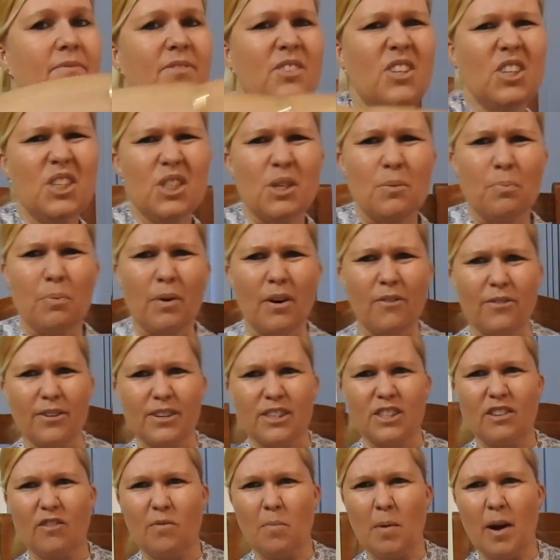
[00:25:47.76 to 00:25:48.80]
Just a
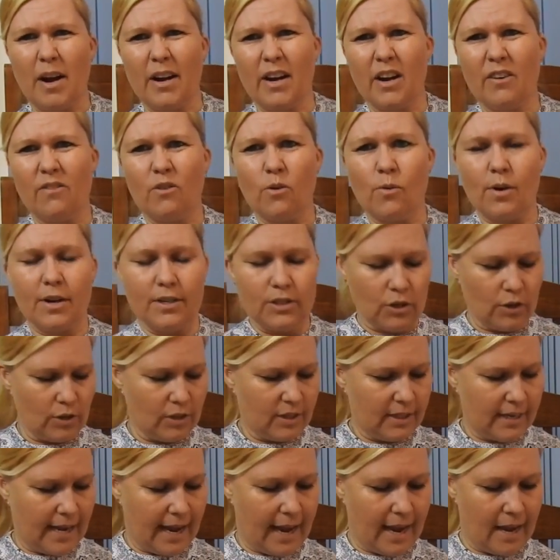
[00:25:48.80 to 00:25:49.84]
preference of mine, I've always
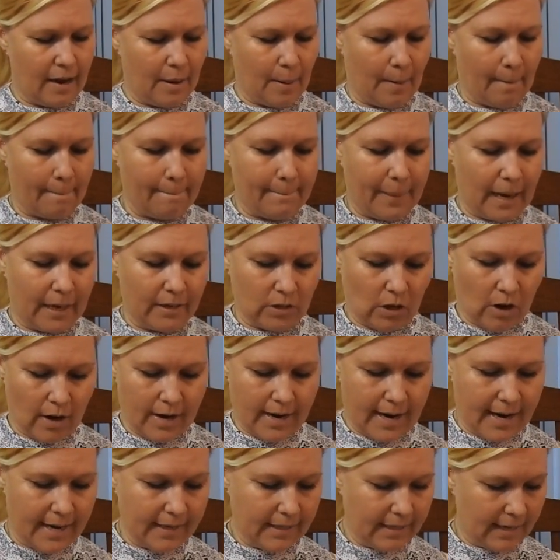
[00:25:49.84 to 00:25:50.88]
used tan, but I
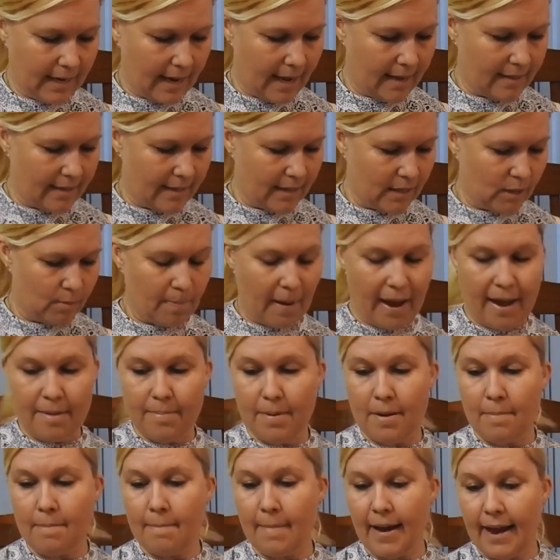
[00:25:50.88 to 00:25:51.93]
need to get this
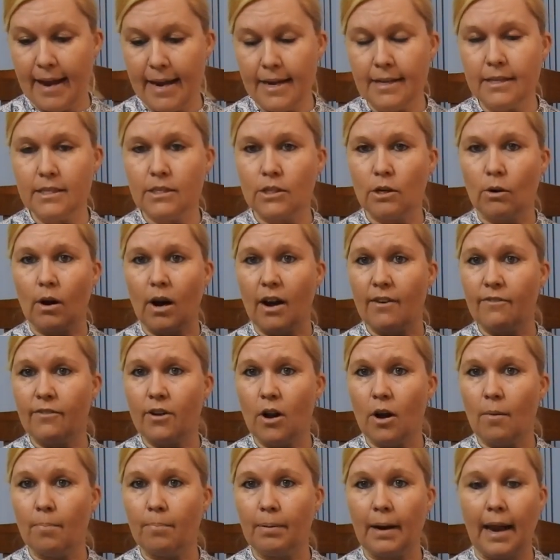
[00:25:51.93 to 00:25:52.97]
baby made, so I've
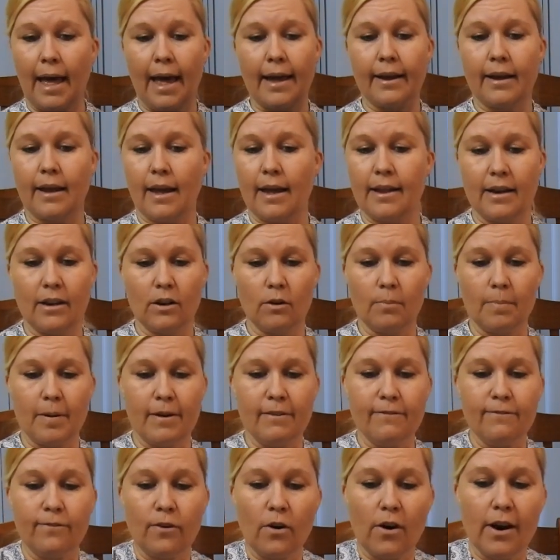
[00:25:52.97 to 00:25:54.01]
got black and it'll be
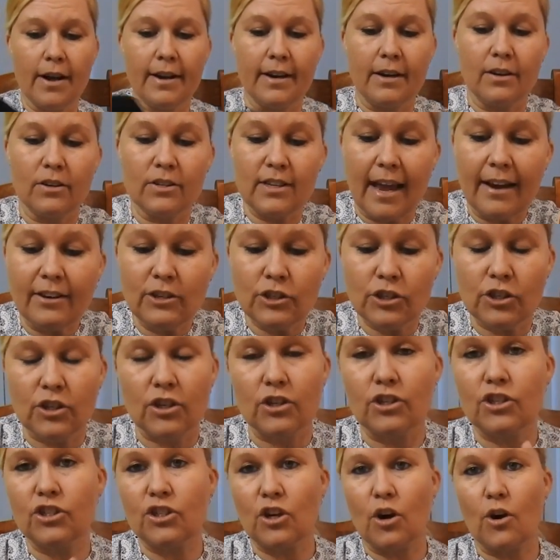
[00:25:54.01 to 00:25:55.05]
fine. It'll
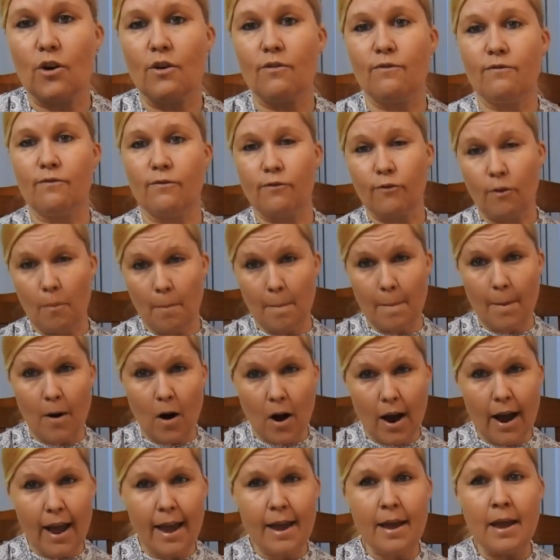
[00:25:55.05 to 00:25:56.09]
actually show for
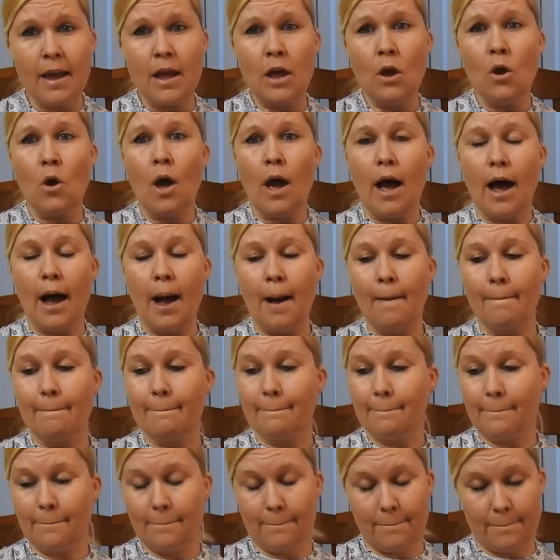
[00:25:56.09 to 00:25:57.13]
my
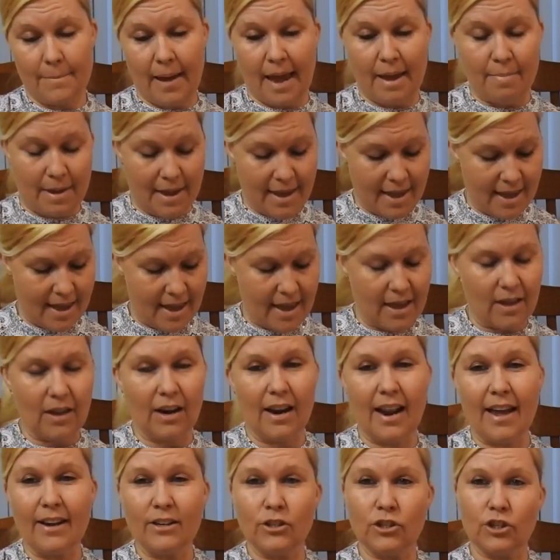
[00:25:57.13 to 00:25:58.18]
baby here,
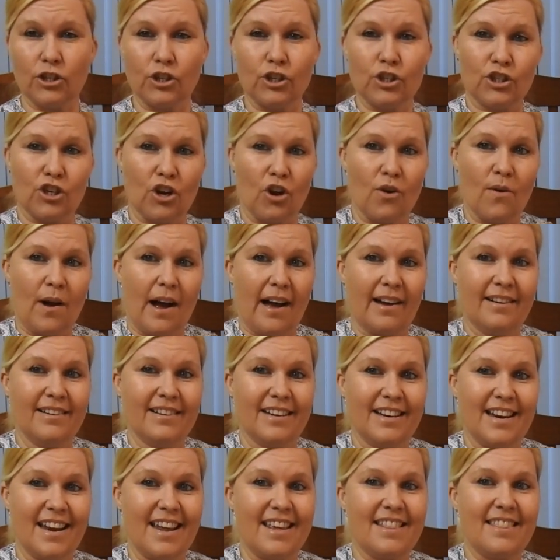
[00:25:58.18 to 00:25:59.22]
it'll actually show
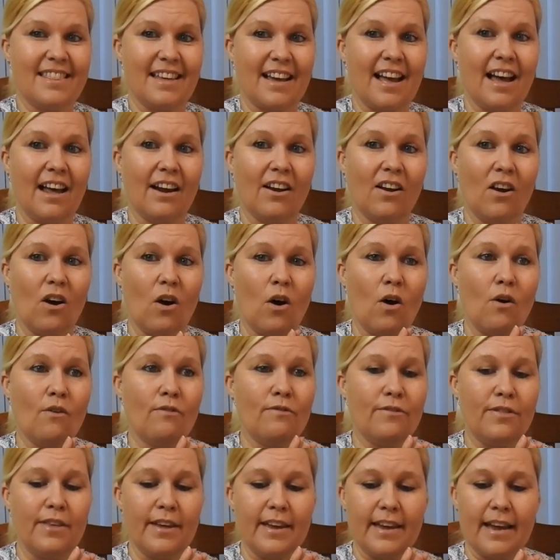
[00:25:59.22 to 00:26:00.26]
underneath the color
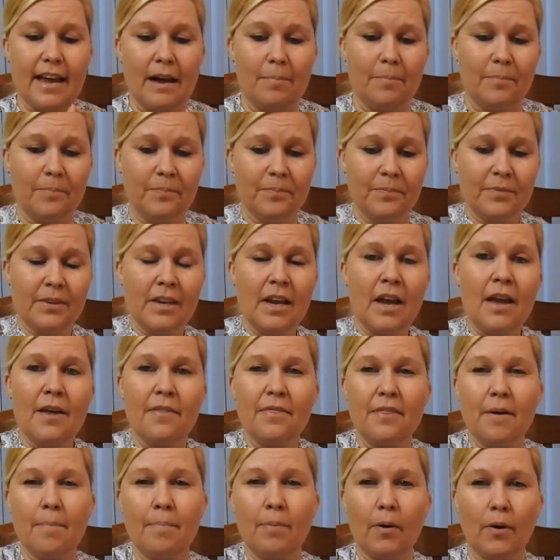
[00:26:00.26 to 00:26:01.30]
of the